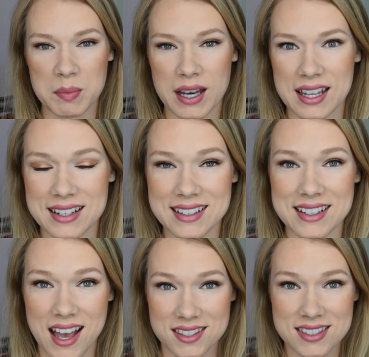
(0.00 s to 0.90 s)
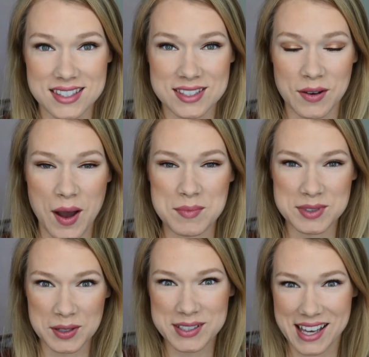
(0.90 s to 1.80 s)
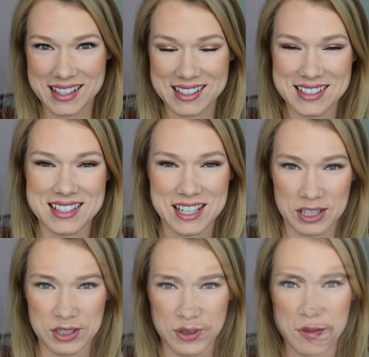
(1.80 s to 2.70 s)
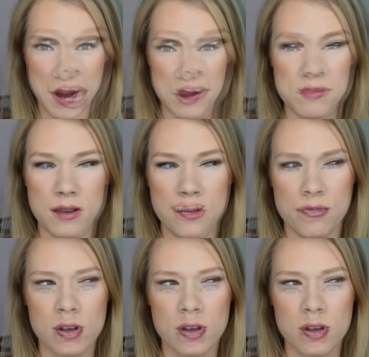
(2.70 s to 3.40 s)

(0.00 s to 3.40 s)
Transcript: but yes, so I'm so excited to tell you about my engagement.